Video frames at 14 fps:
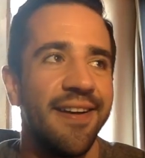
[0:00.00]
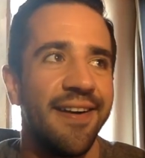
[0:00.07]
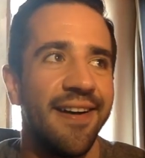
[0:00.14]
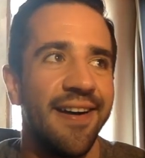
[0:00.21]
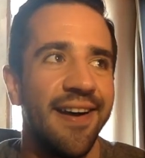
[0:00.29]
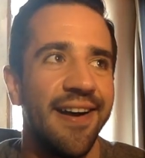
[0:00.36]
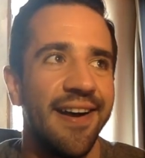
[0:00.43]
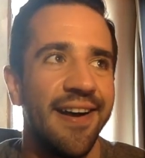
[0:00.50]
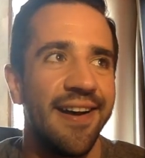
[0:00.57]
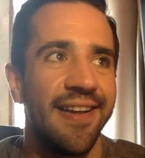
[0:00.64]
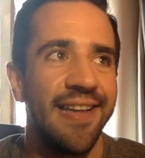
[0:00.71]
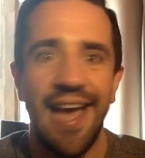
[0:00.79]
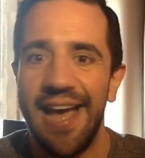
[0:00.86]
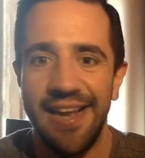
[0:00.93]

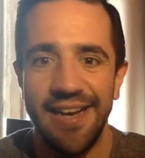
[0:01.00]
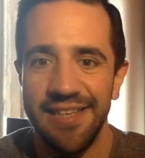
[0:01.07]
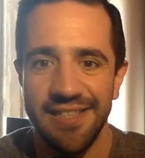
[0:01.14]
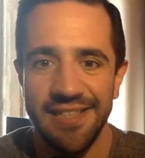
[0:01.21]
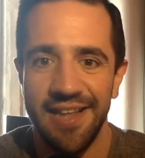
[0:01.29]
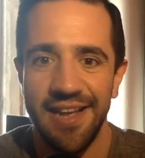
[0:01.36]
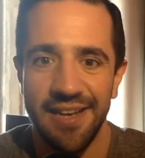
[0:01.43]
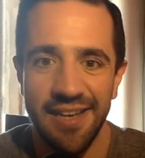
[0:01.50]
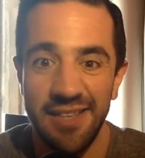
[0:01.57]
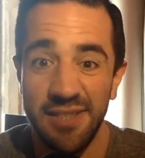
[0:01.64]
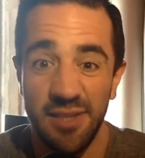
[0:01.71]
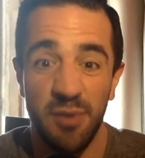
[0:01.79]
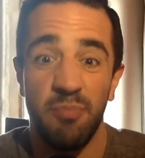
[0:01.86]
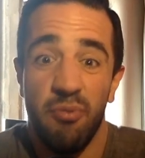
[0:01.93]
And it's like,
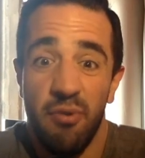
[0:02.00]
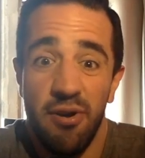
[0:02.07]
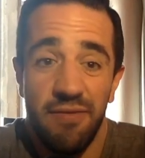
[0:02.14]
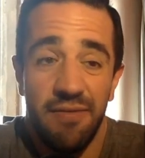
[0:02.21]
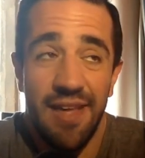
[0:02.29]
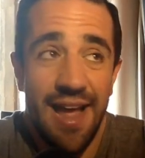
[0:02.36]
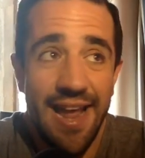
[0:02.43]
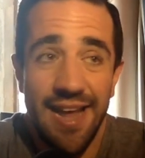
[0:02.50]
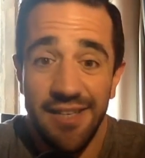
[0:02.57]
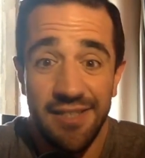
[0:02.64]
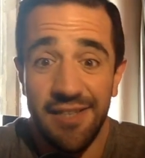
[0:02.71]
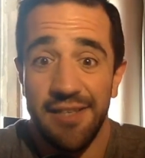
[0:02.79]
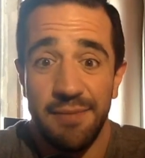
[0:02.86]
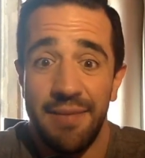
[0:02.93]
it's just proof that
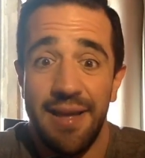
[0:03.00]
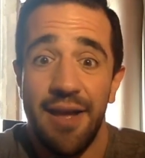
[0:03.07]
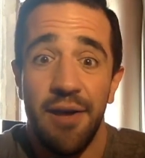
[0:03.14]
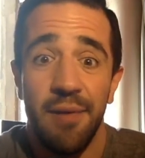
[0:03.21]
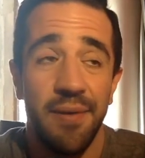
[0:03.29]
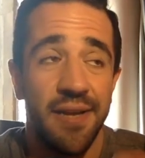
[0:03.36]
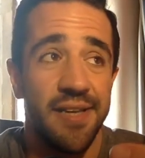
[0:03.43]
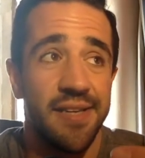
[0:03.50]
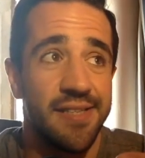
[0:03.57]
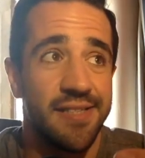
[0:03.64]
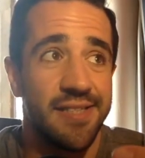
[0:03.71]
age doesn't matter, because